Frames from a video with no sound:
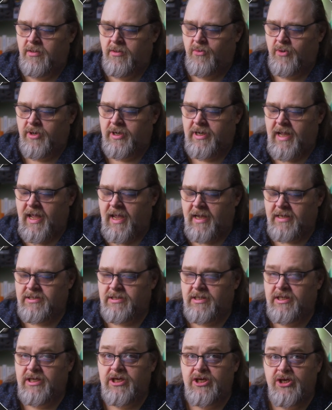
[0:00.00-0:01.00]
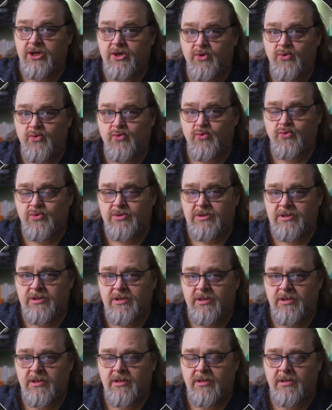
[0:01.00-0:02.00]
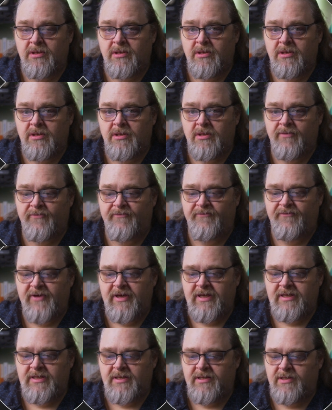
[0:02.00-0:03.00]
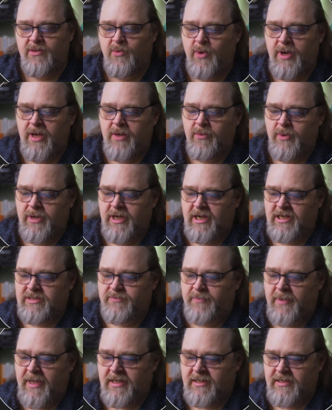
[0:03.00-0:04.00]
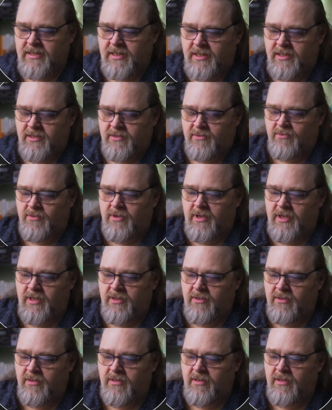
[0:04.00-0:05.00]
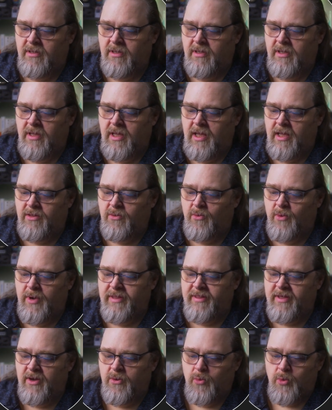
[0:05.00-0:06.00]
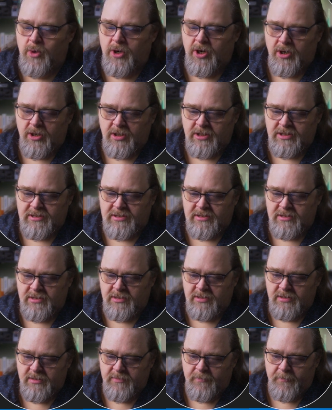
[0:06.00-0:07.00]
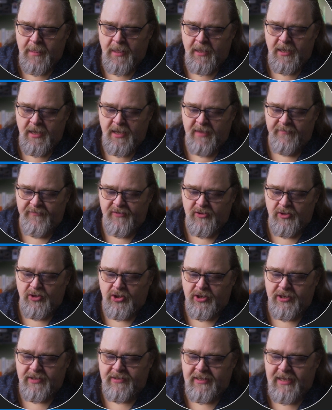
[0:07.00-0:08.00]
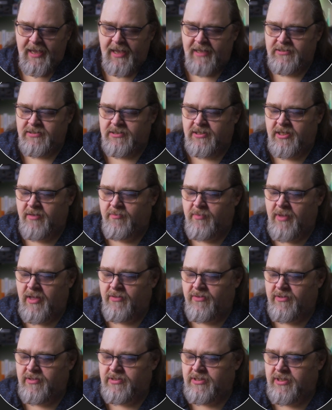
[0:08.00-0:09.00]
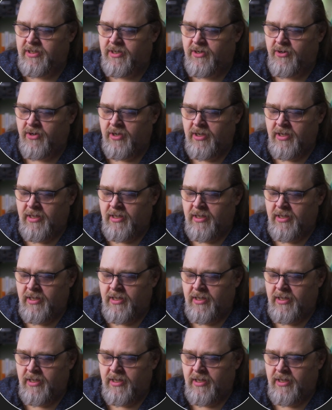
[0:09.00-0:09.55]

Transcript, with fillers: We're going to actually use Vite in the way we expect it, right? And the way that works, if you look at the H T M L that's here,